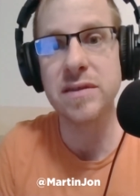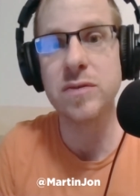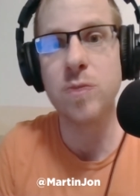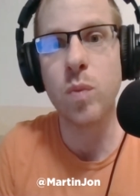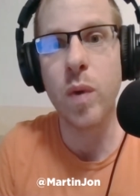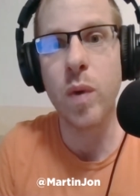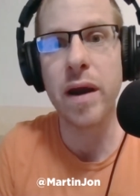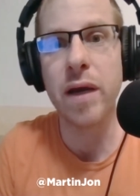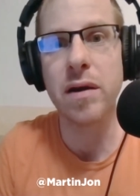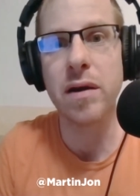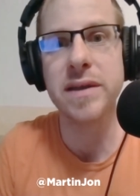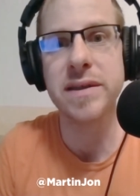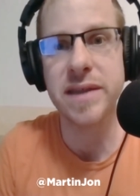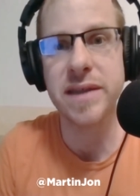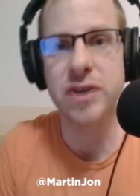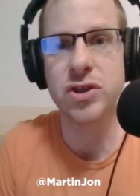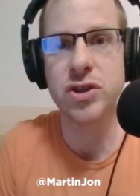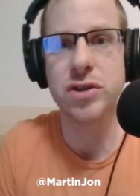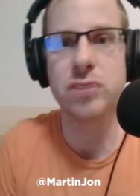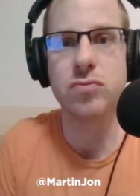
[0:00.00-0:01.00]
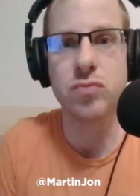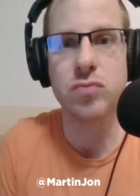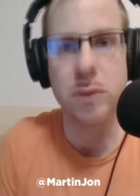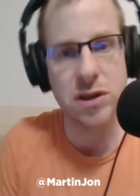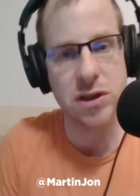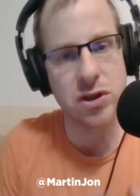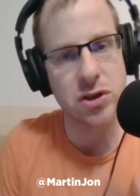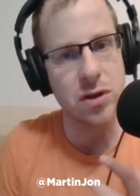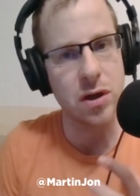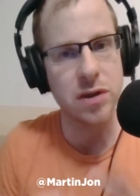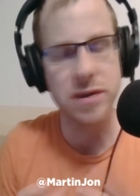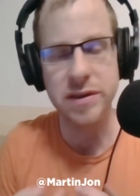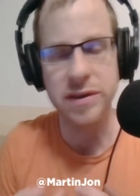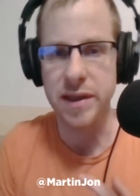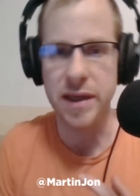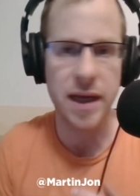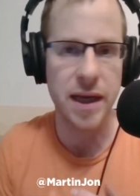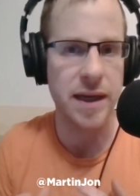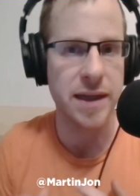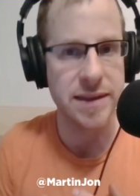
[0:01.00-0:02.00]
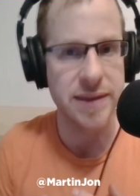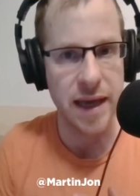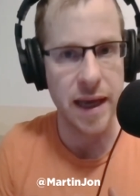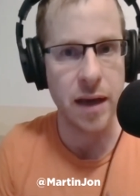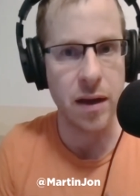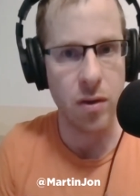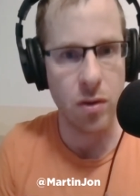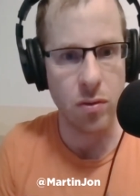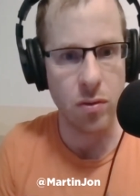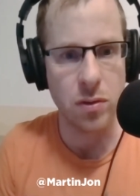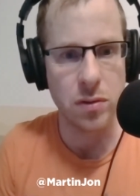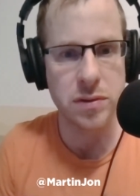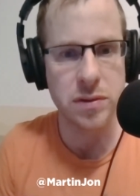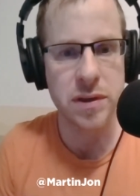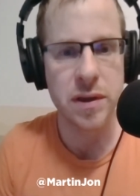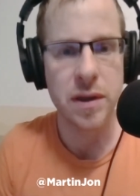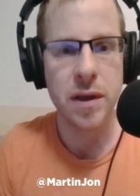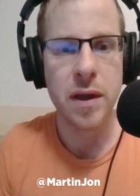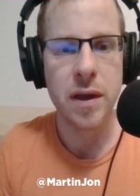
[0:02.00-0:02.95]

where addiction really starts to kind of take hold.